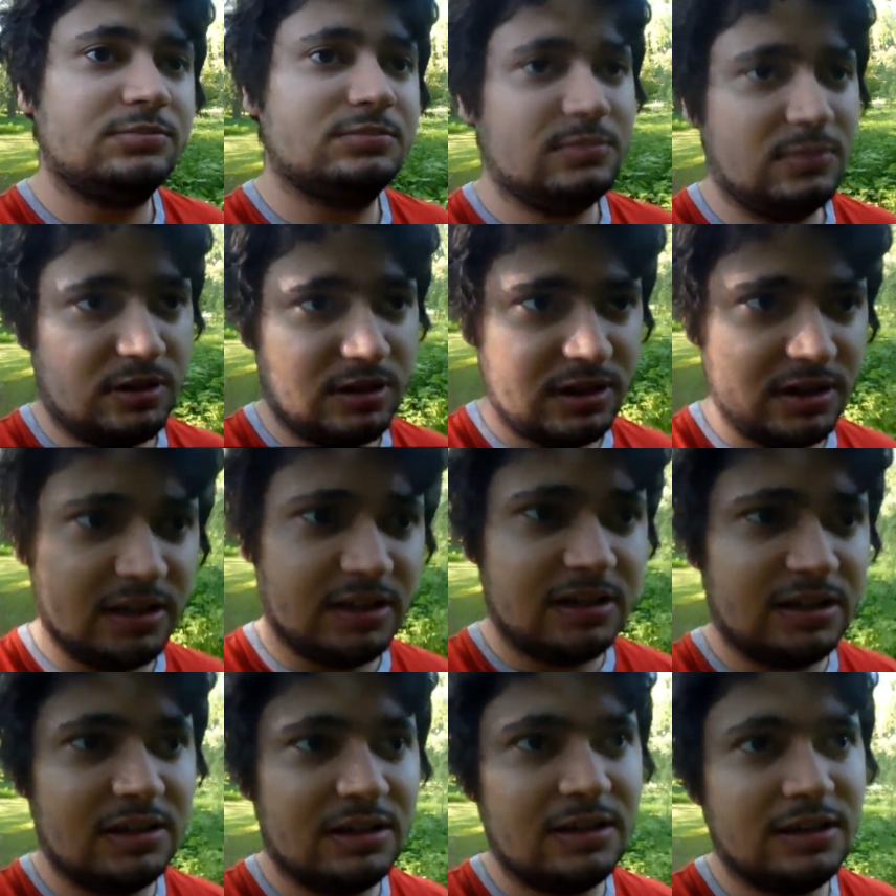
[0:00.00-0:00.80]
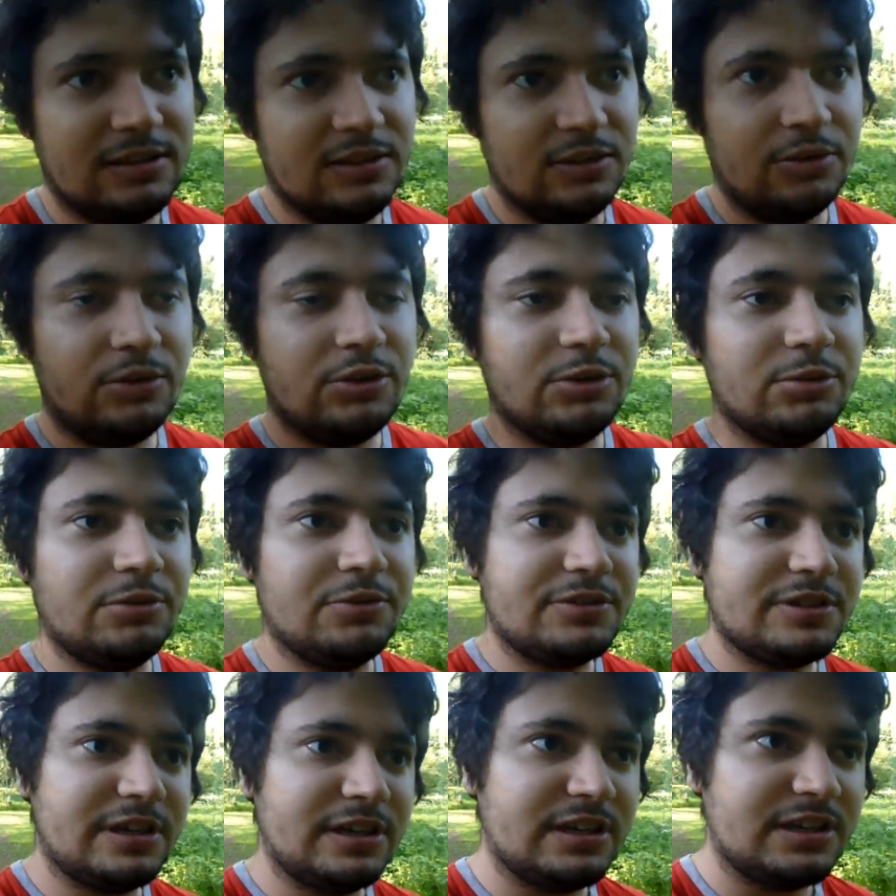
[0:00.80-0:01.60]
I had the honour of
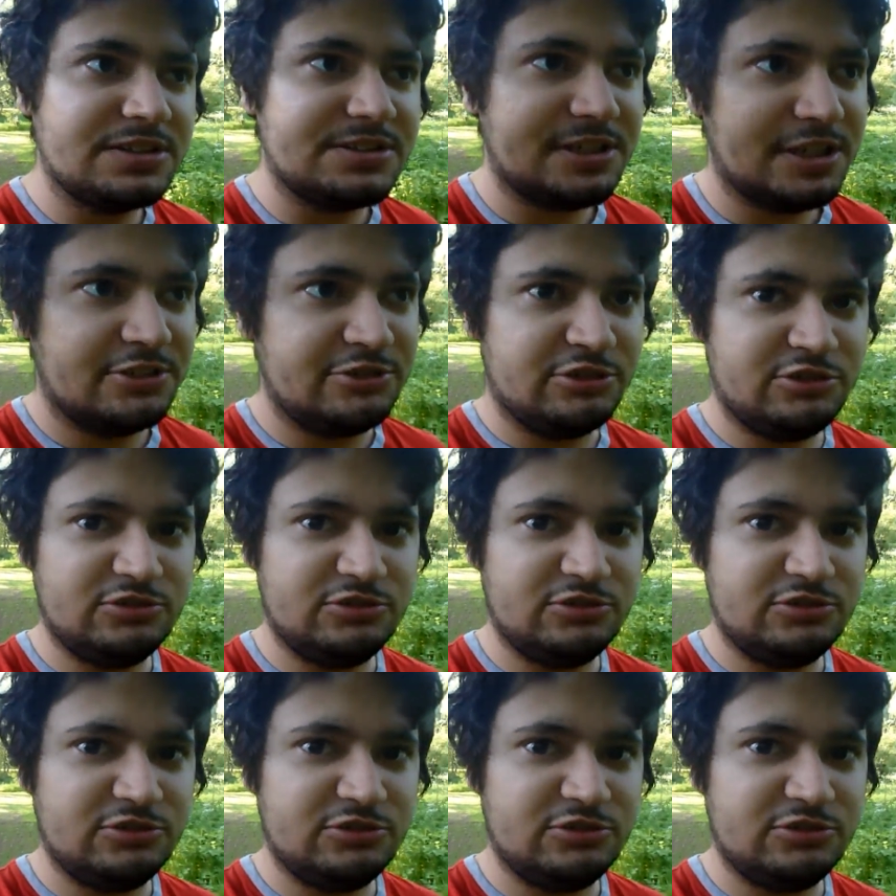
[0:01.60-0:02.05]
saying Cedric